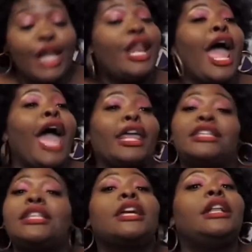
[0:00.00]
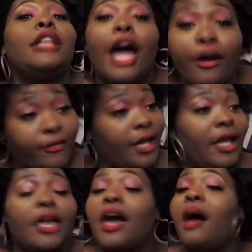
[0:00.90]
Now I can see
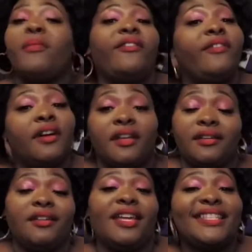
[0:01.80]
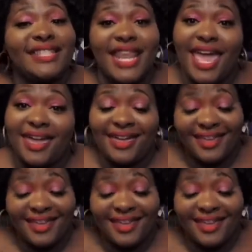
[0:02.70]
Chloe coming for his neck.